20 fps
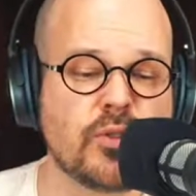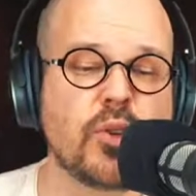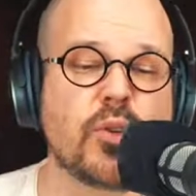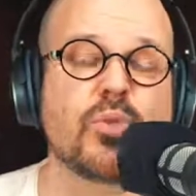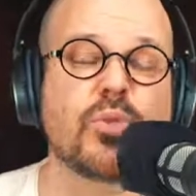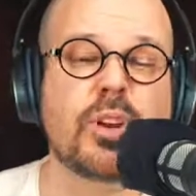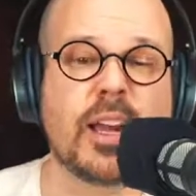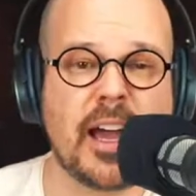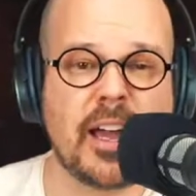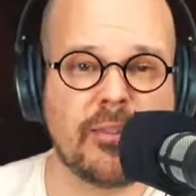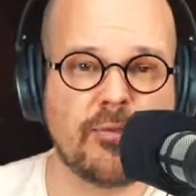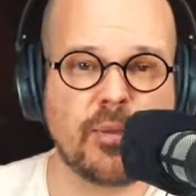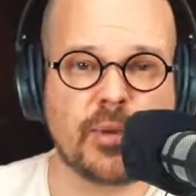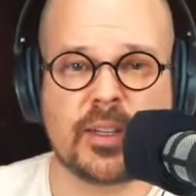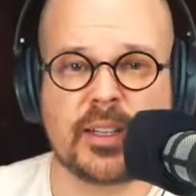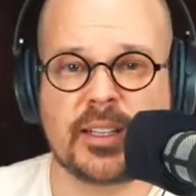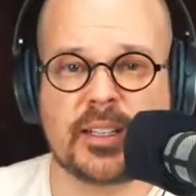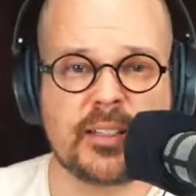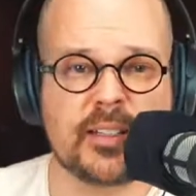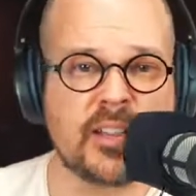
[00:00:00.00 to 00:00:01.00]
go live with
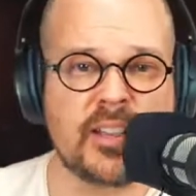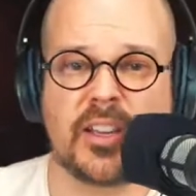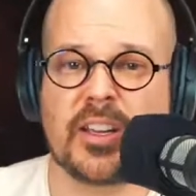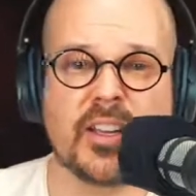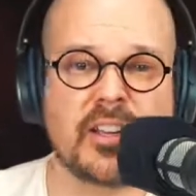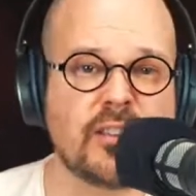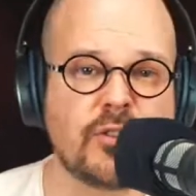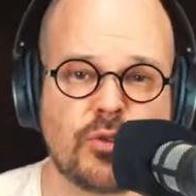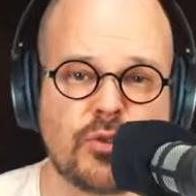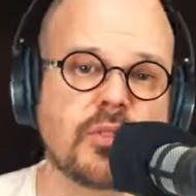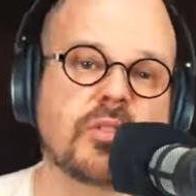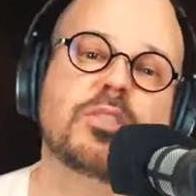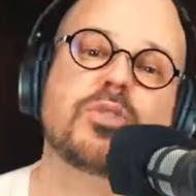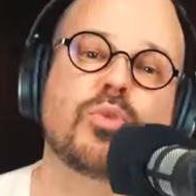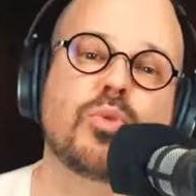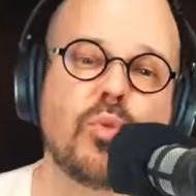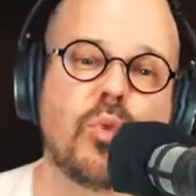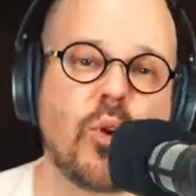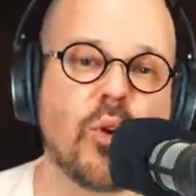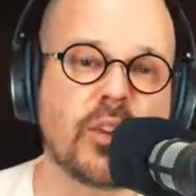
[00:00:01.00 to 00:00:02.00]
it, and you can use it to
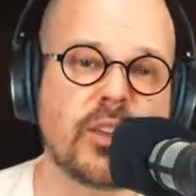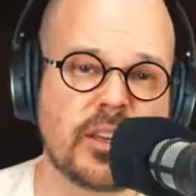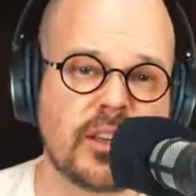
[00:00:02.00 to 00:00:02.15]
all the